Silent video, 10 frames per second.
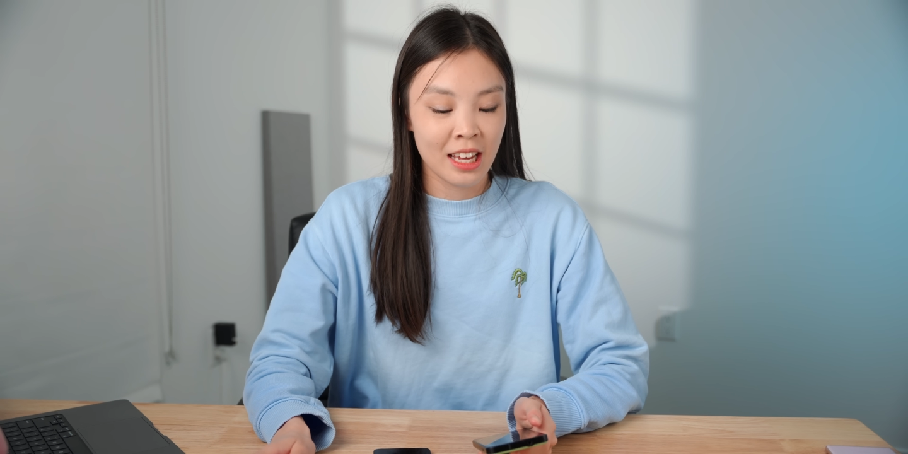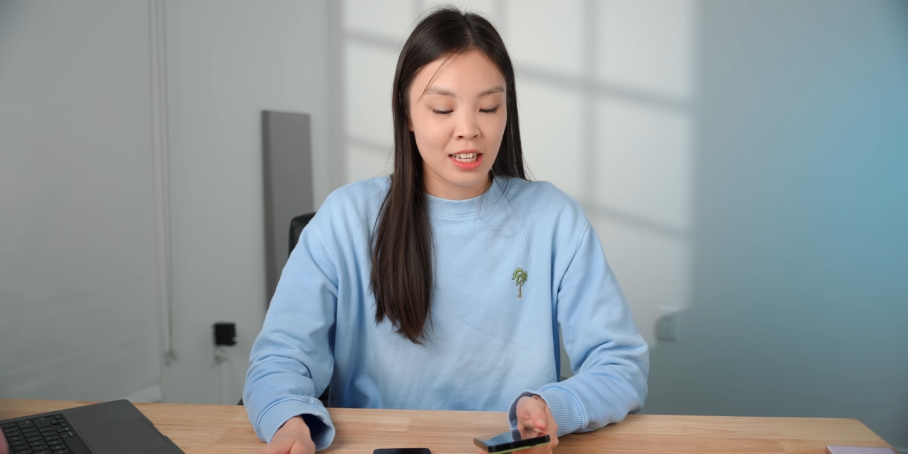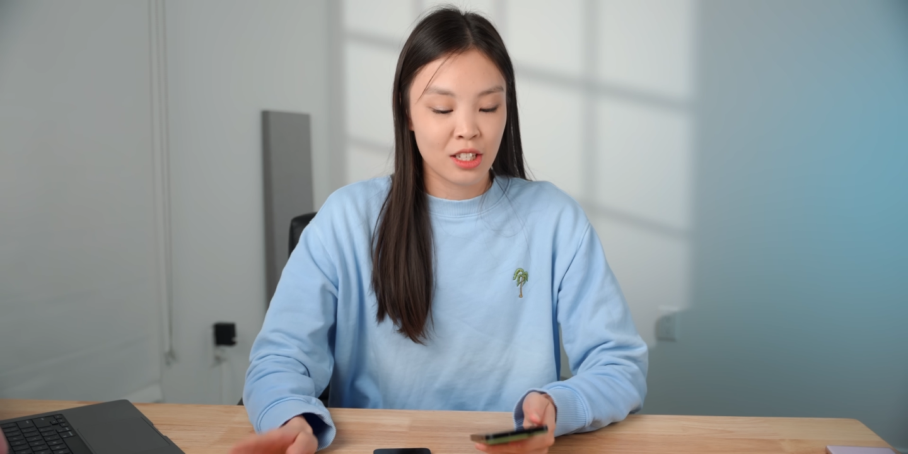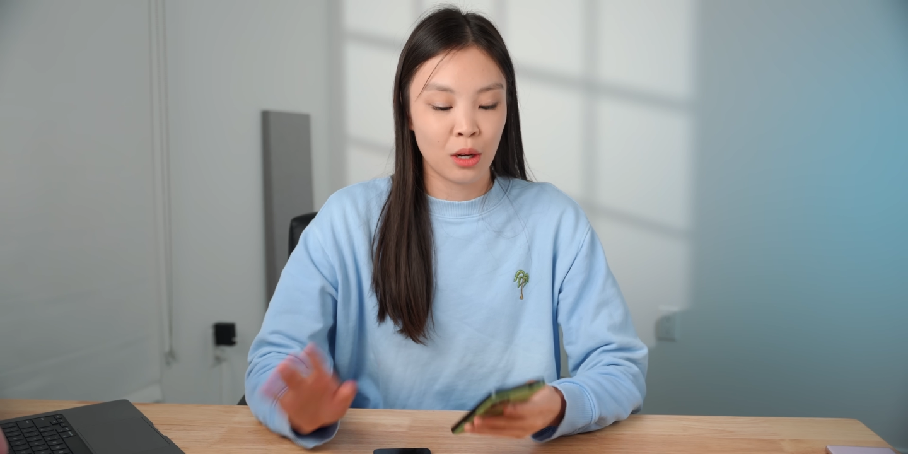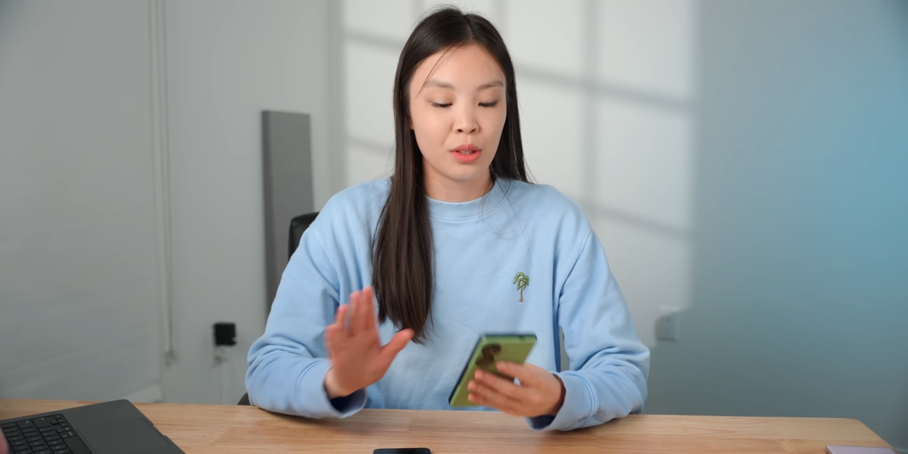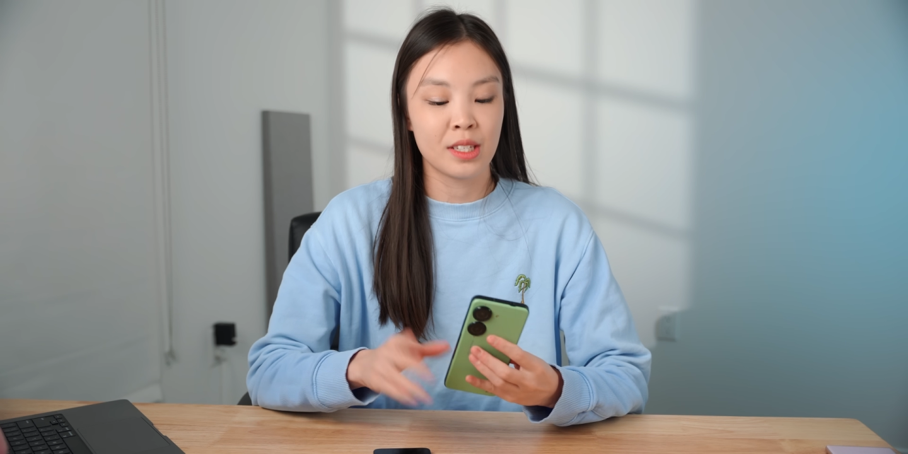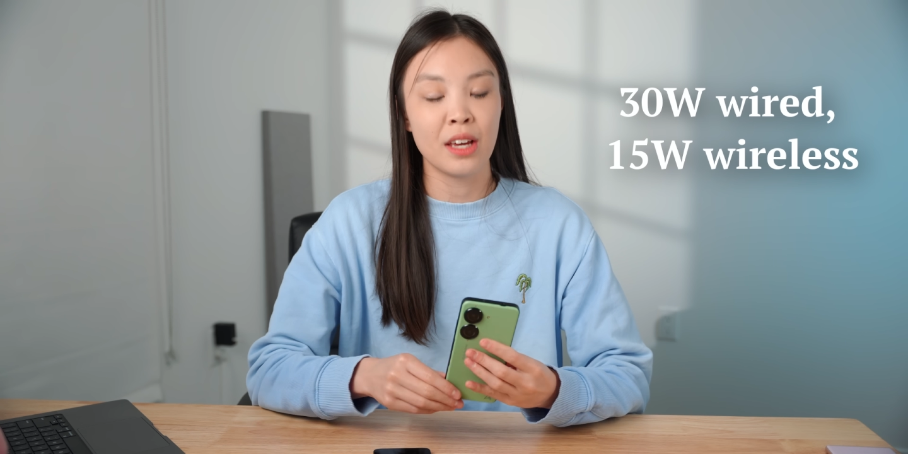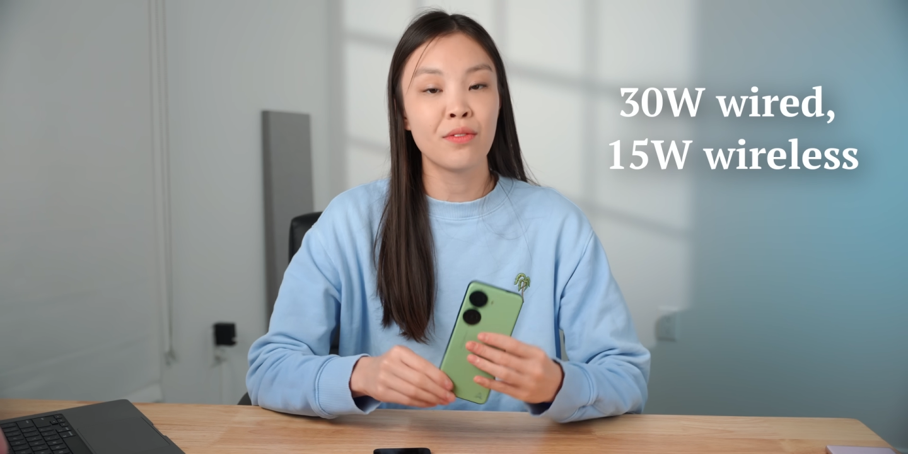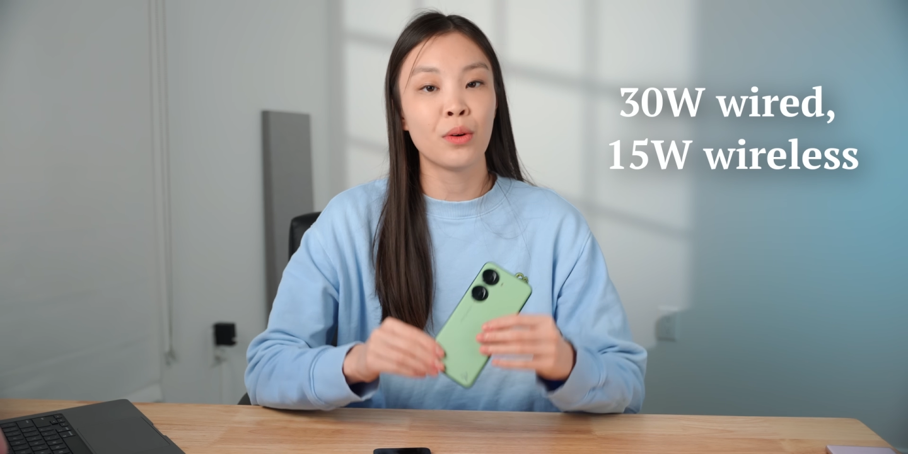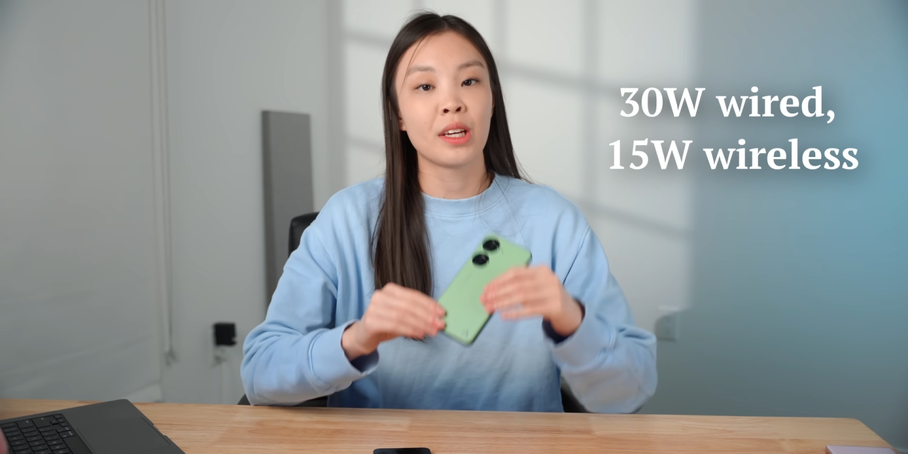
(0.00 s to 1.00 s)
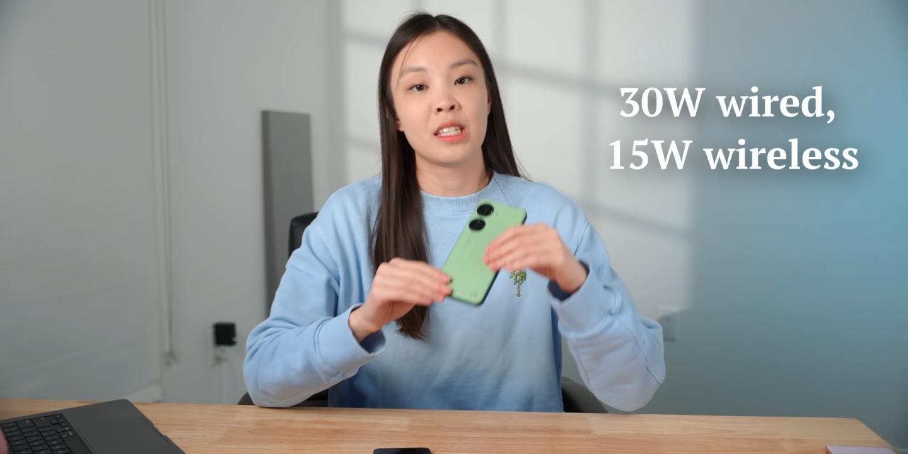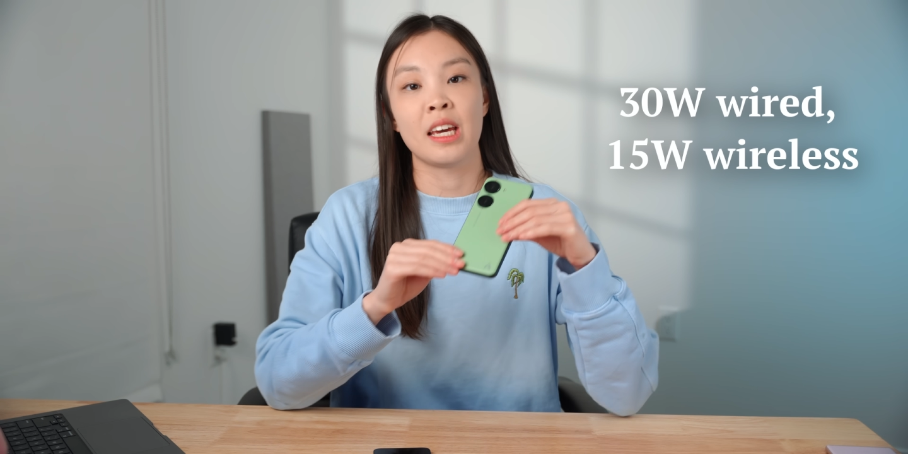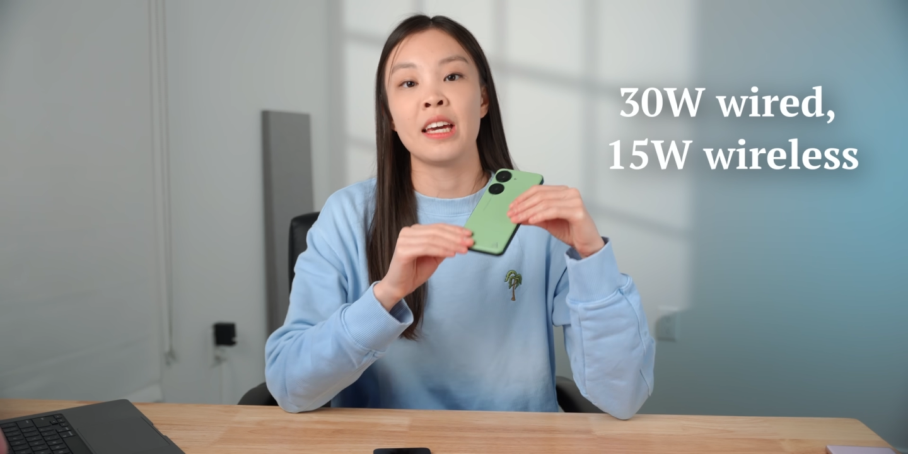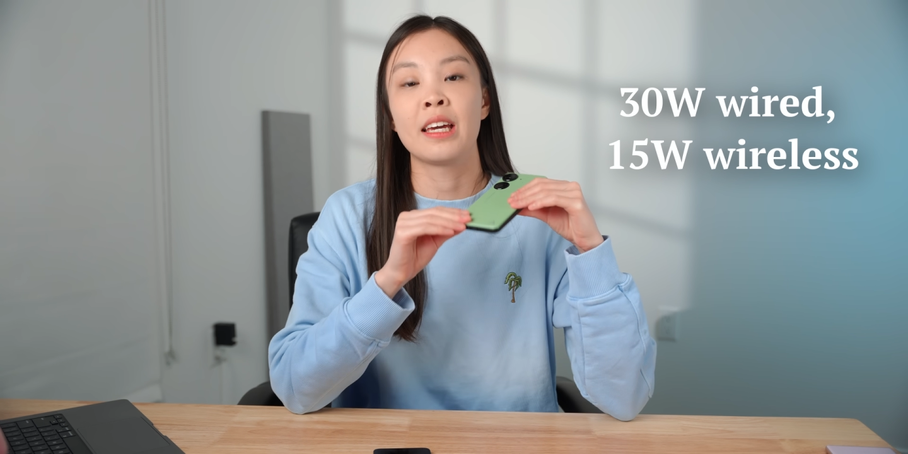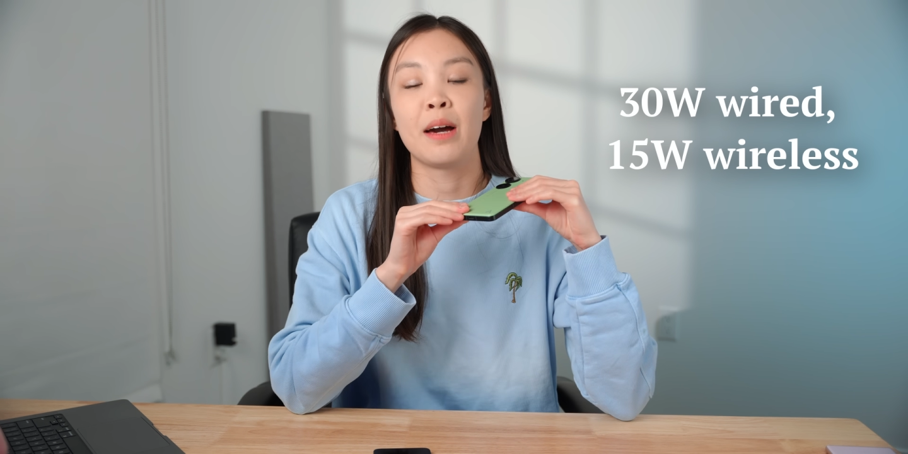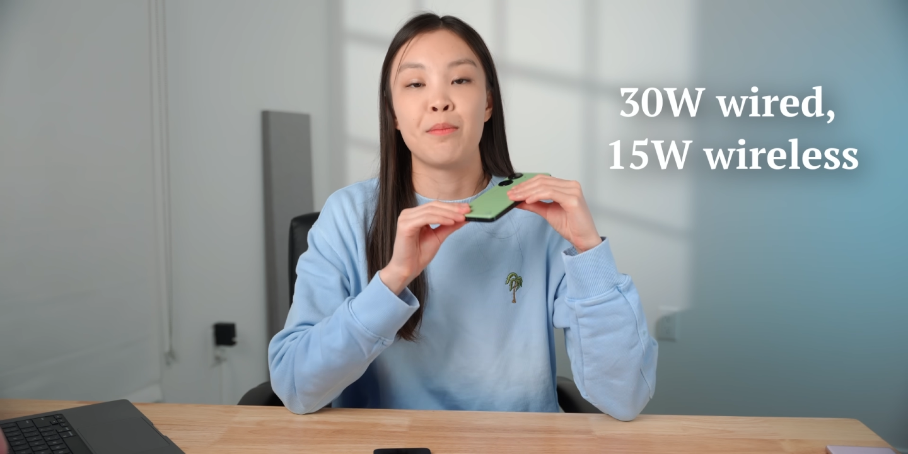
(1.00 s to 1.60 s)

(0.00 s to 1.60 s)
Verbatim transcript: so the Zenfone can take